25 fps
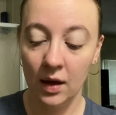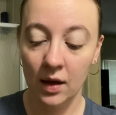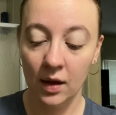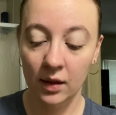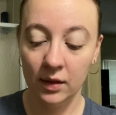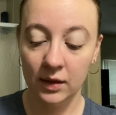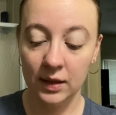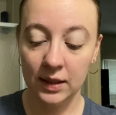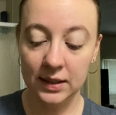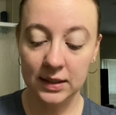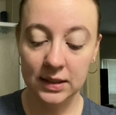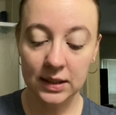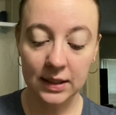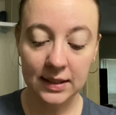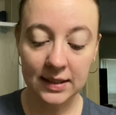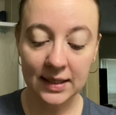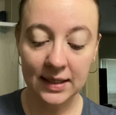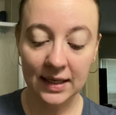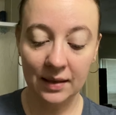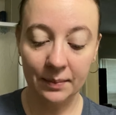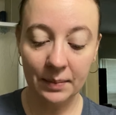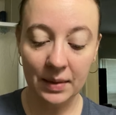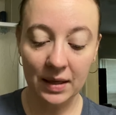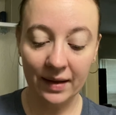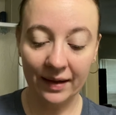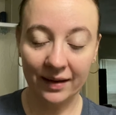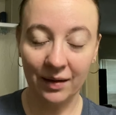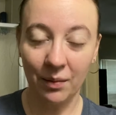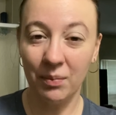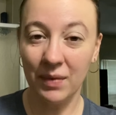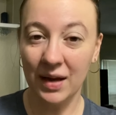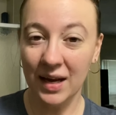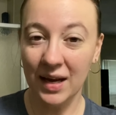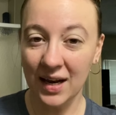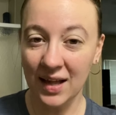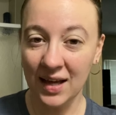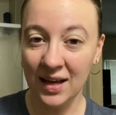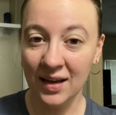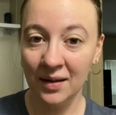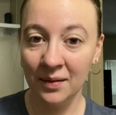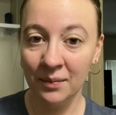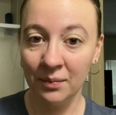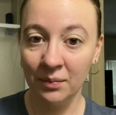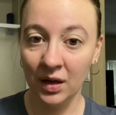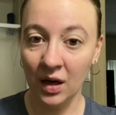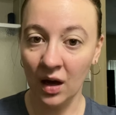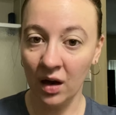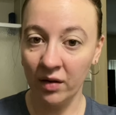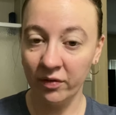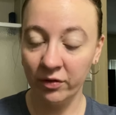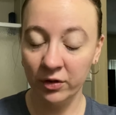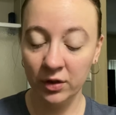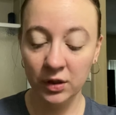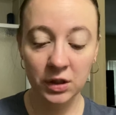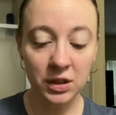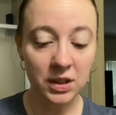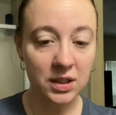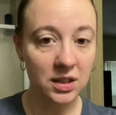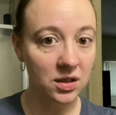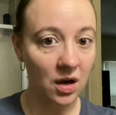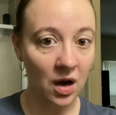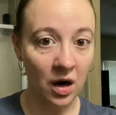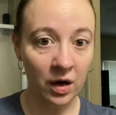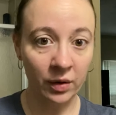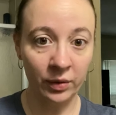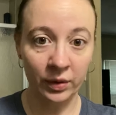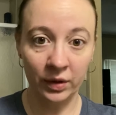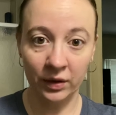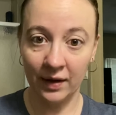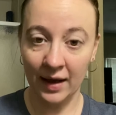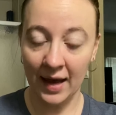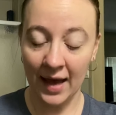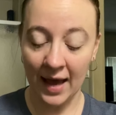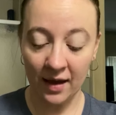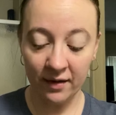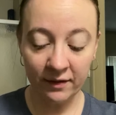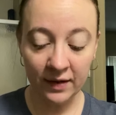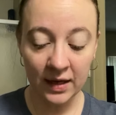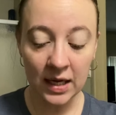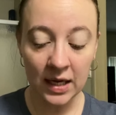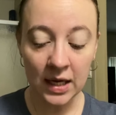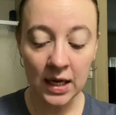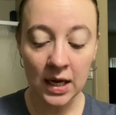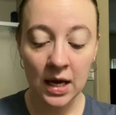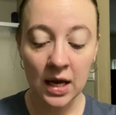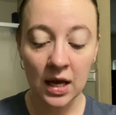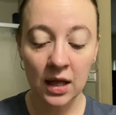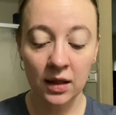This is gonna be like a medium coverage. It's not real heavy.